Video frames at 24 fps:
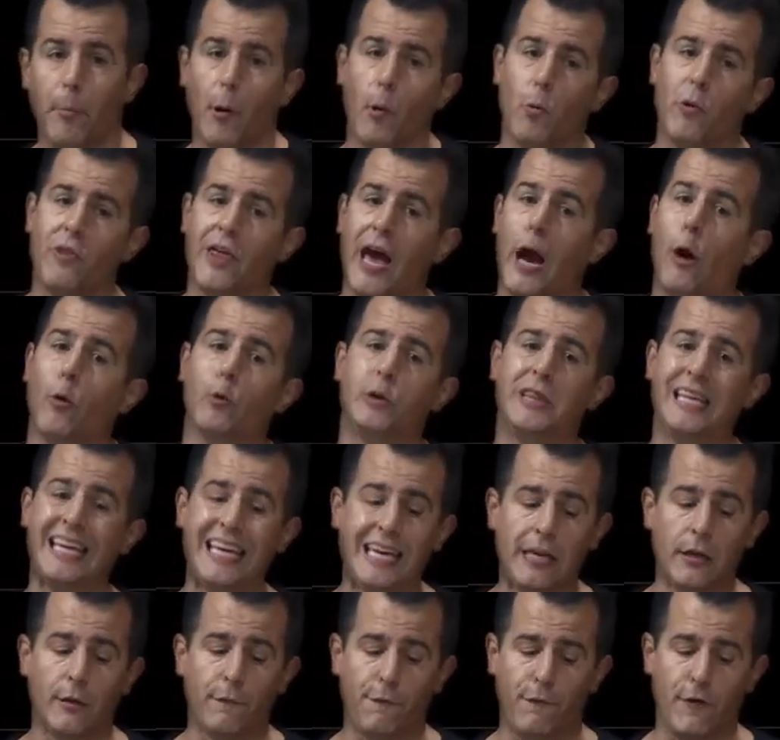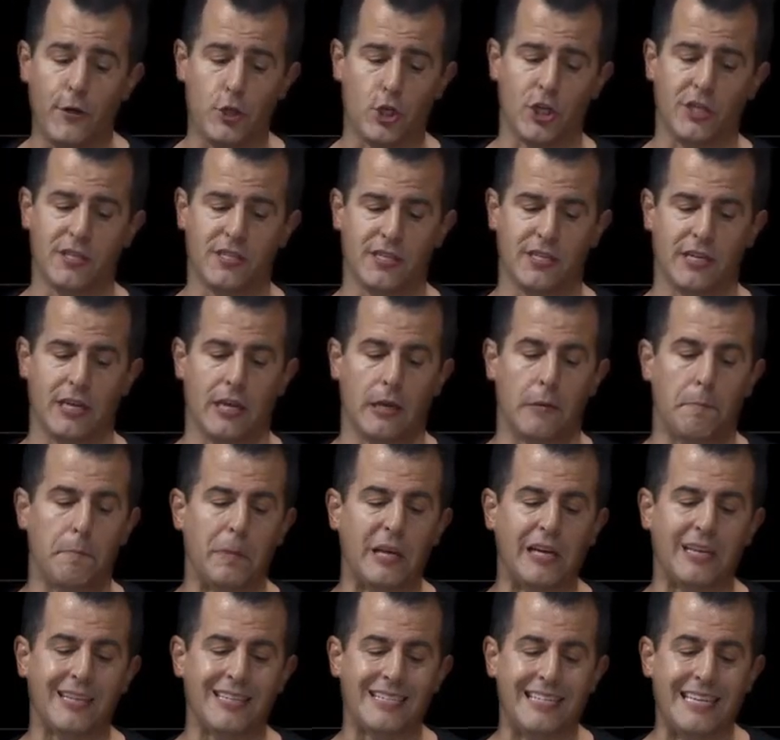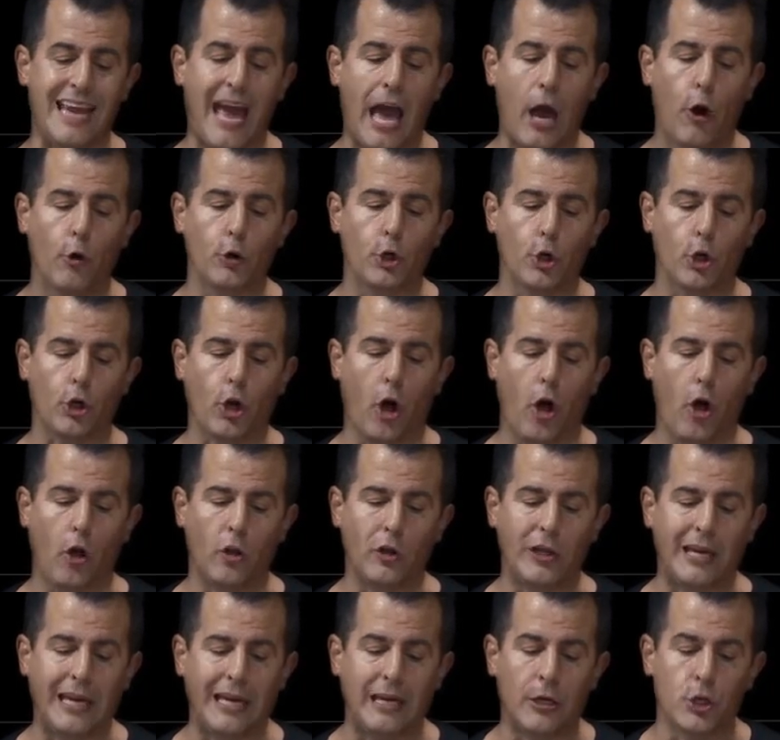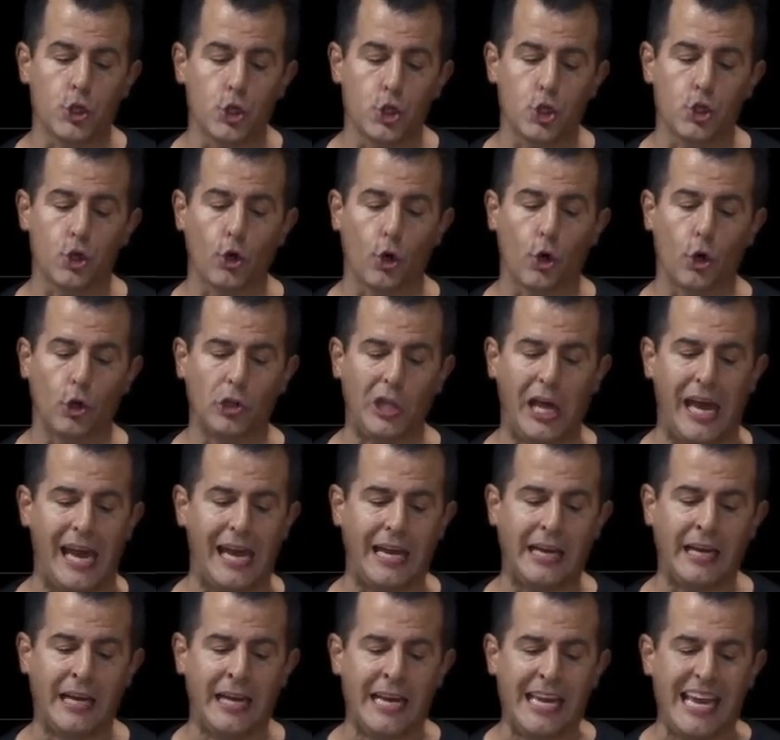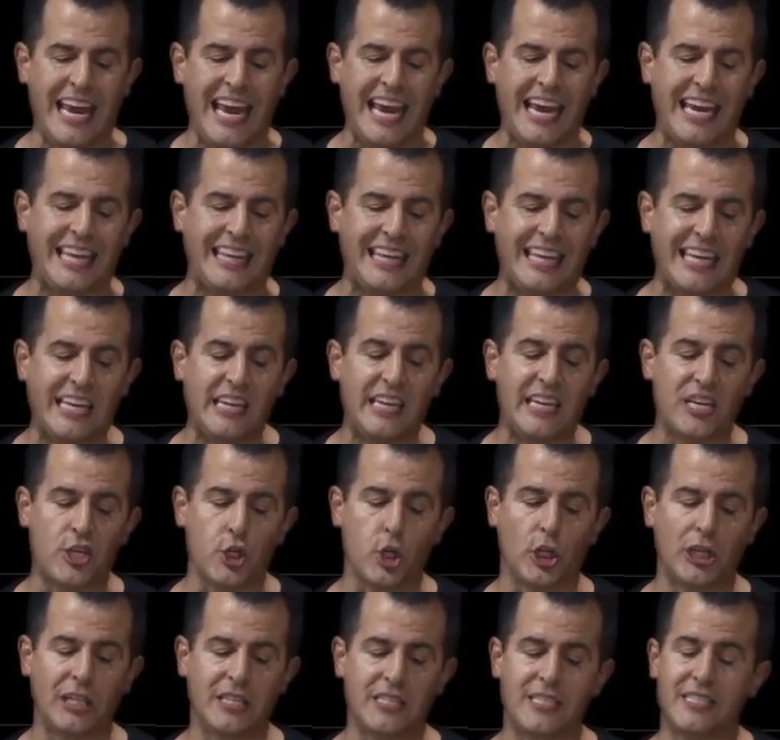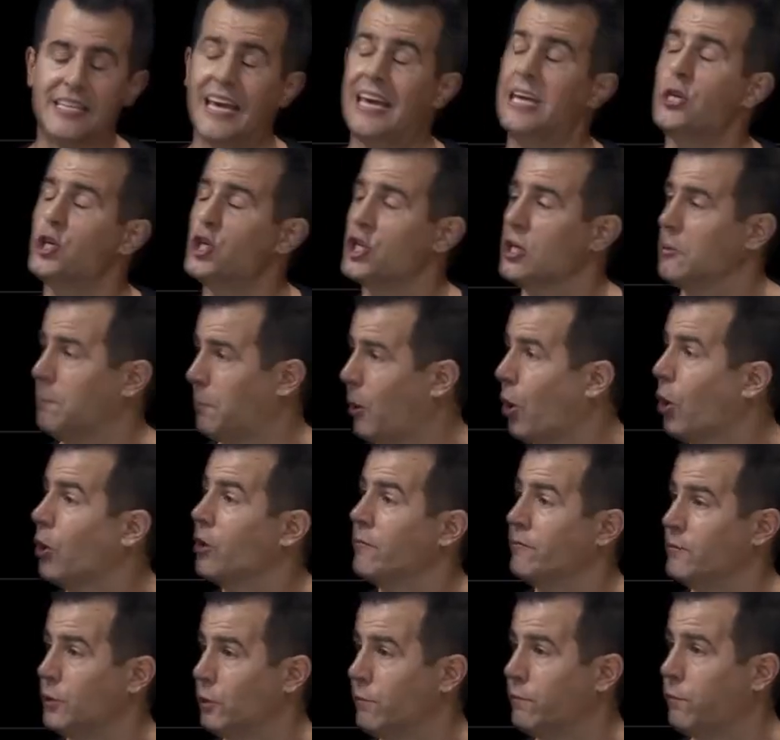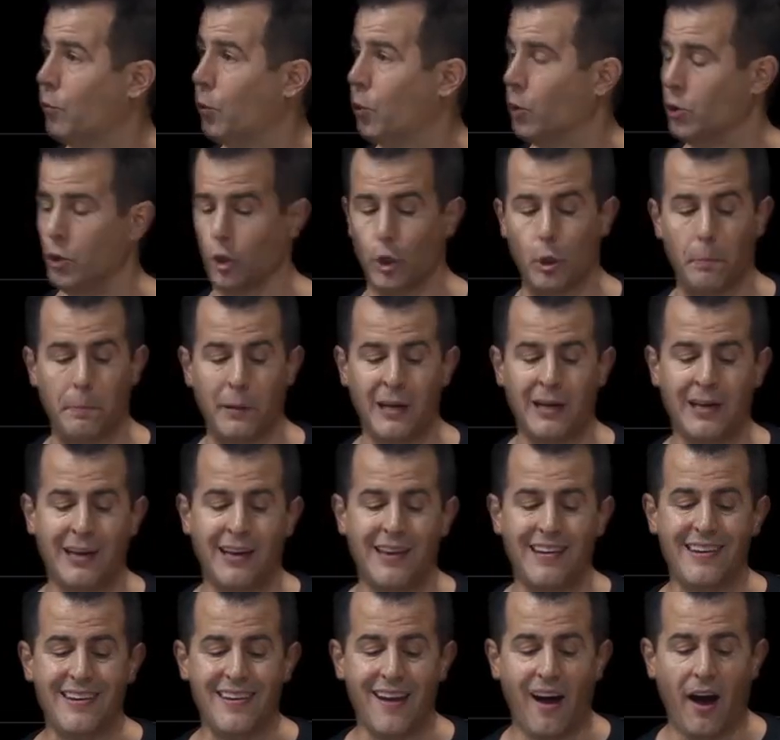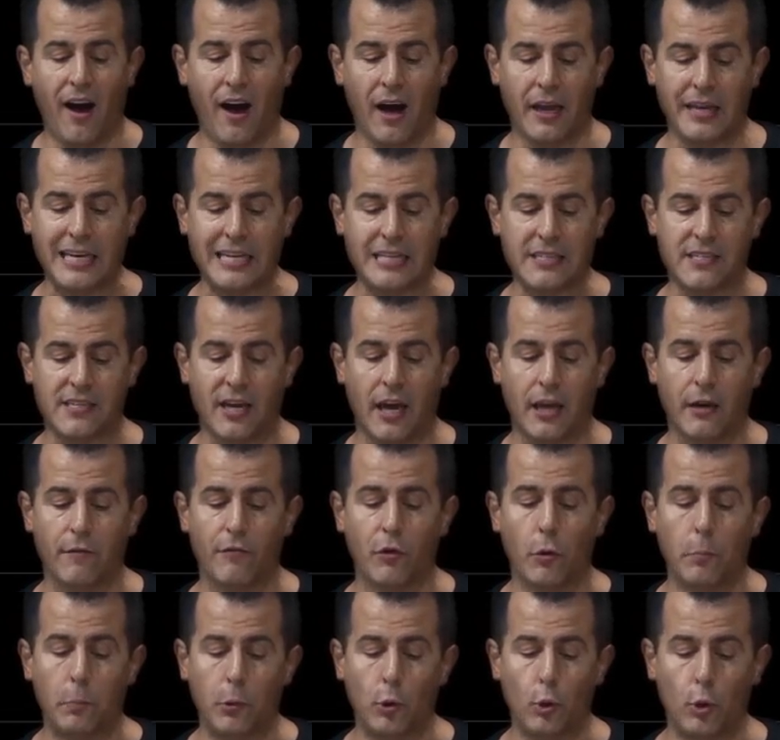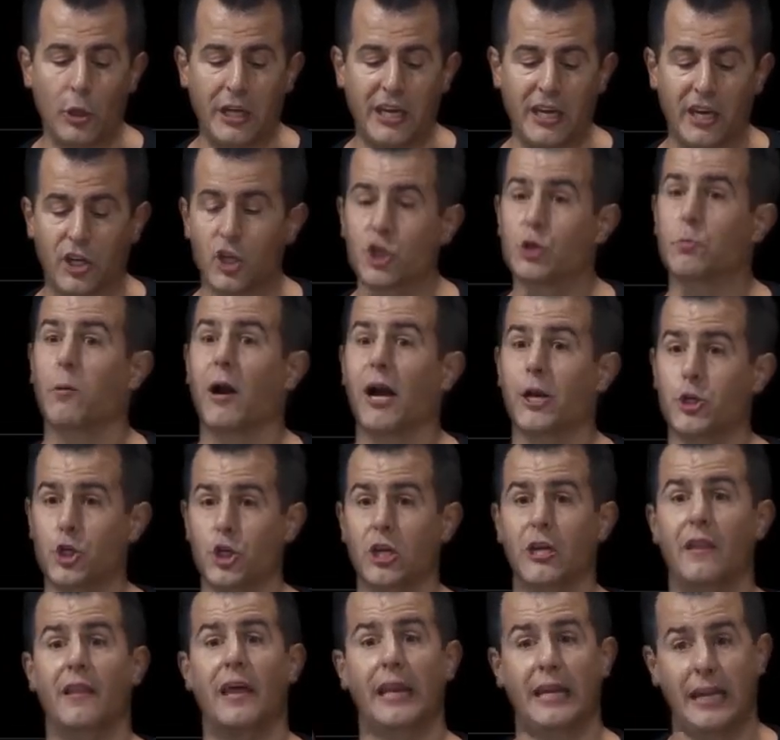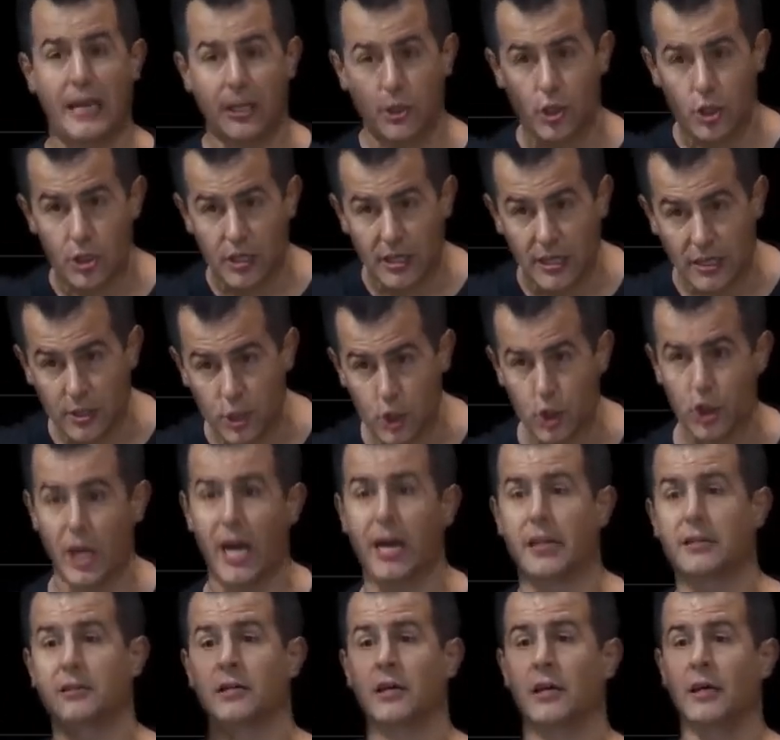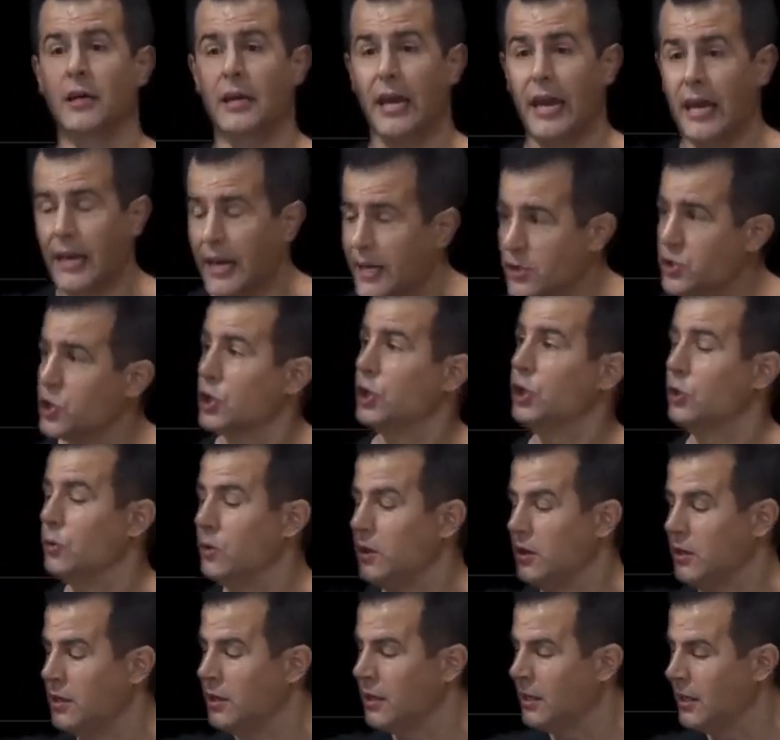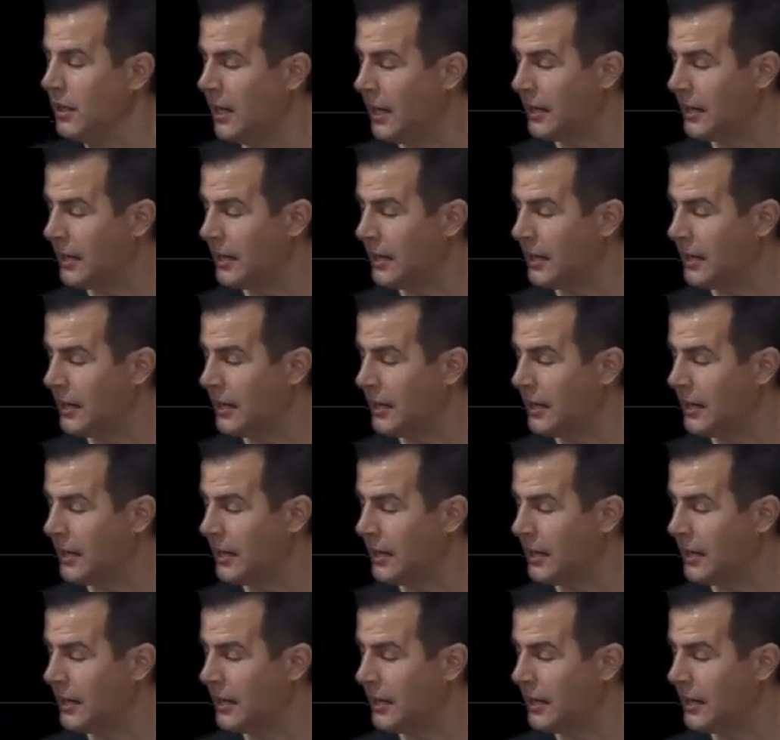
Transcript: but without the inefficiency, because now you're calling strlen in the initialization part of your for loop, not inside of the Boolean expression that gets checked and executed